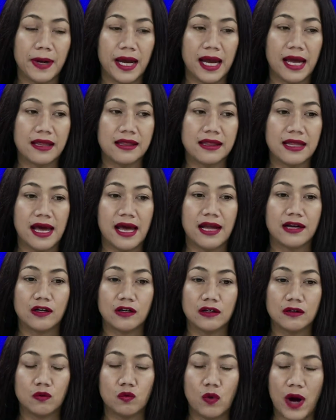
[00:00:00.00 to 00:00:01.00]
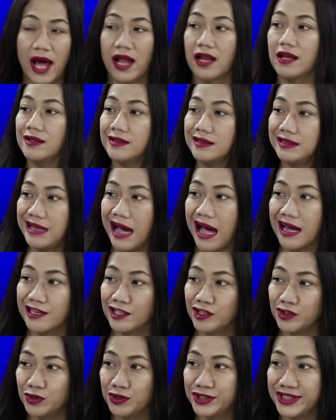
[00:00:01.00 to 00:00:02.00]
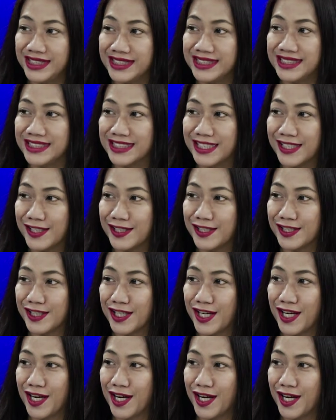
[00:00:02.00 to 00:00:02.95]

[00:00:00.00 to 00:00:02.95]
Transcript: And then while the other two sisters